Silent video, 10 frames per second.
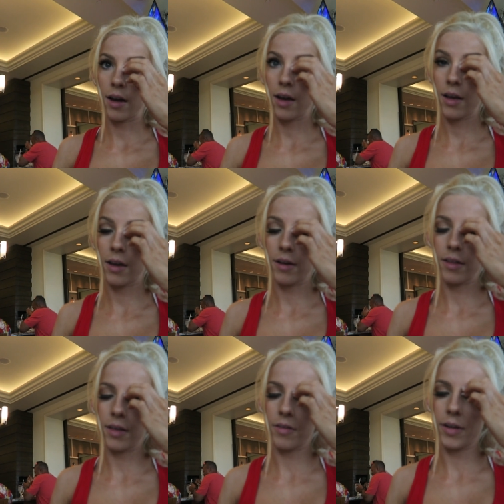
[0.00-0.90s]
I,
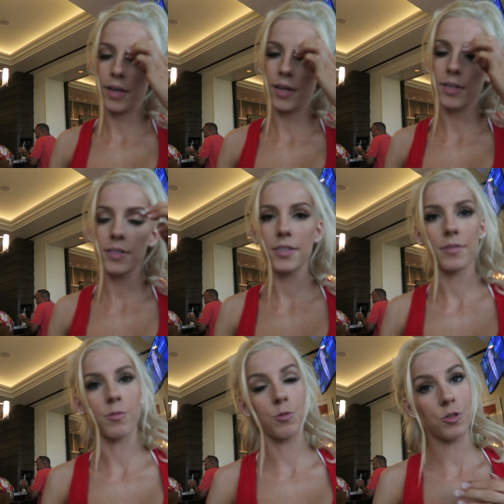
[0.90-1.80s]
on the other hand,
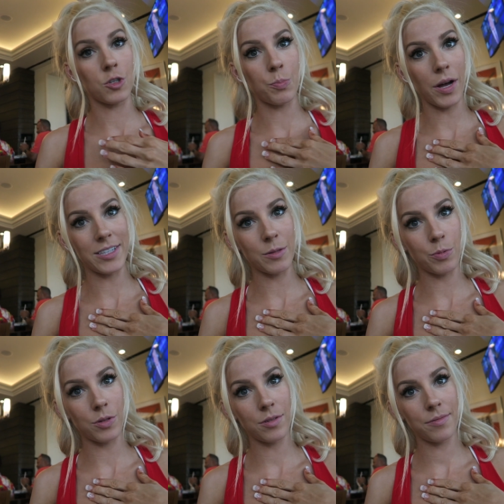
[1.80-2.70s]
was
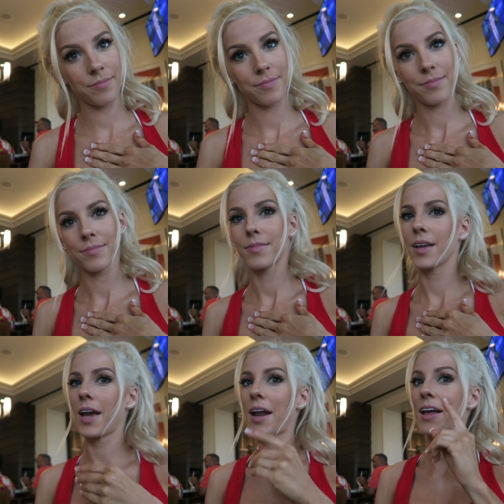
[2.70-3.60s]
responsible,
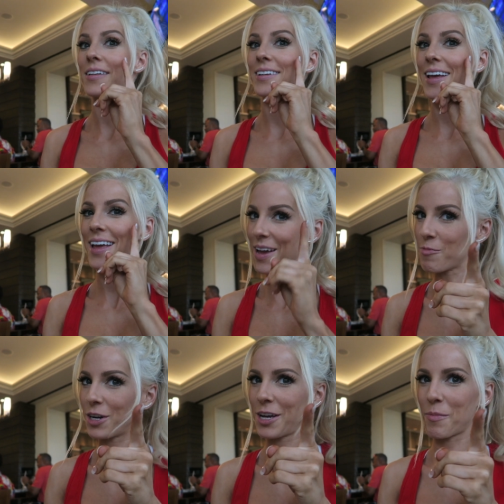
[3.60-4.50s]
and I am
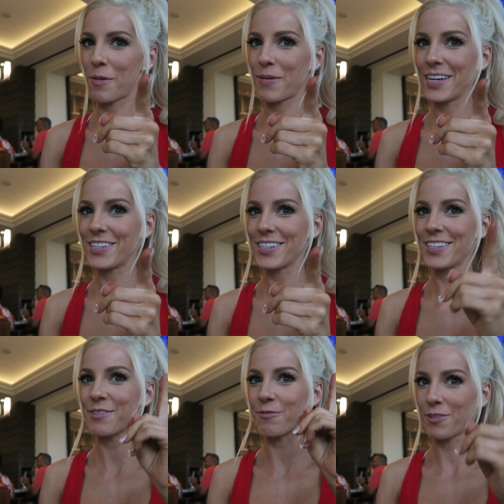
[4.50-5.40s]
working on my
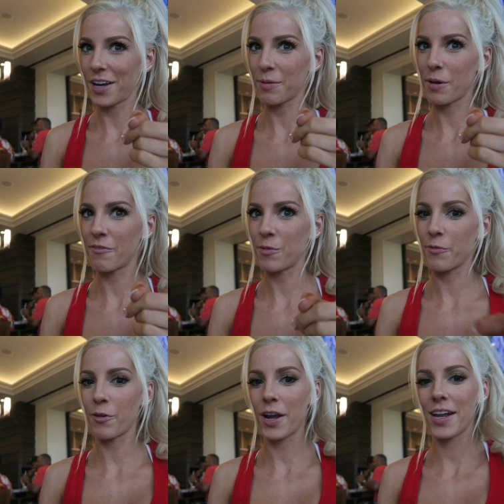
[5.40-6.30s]
patience with vlogging my food
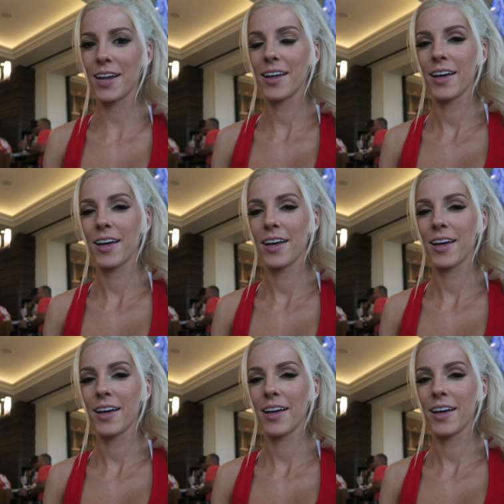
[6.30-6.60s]
before I eat it.